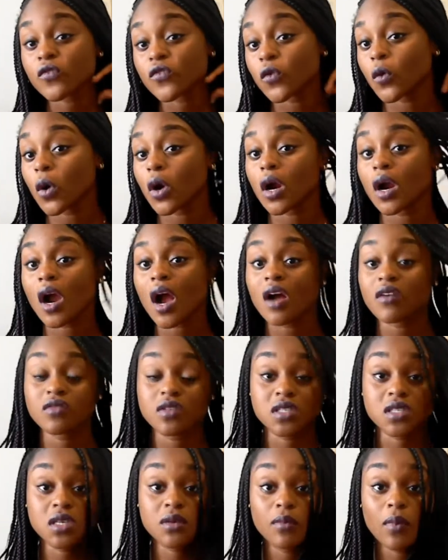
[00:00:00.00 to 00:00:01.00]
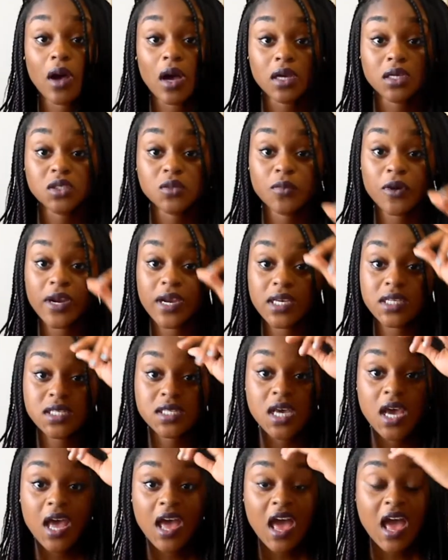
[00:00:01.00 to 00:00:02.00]
for obviously box braids.
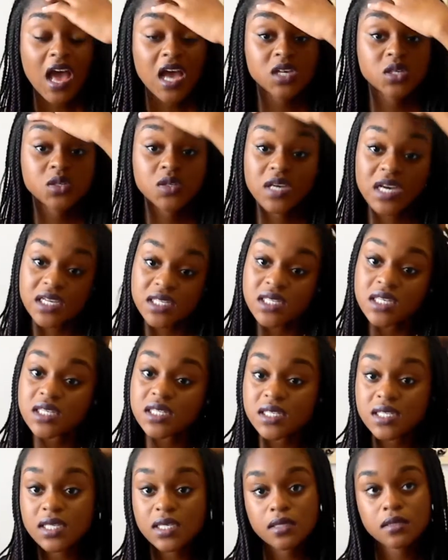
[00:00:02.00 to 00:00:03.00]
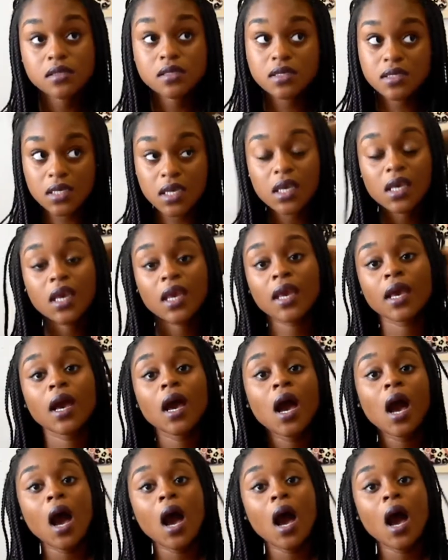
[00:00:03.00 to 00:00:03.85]
As you guys can see,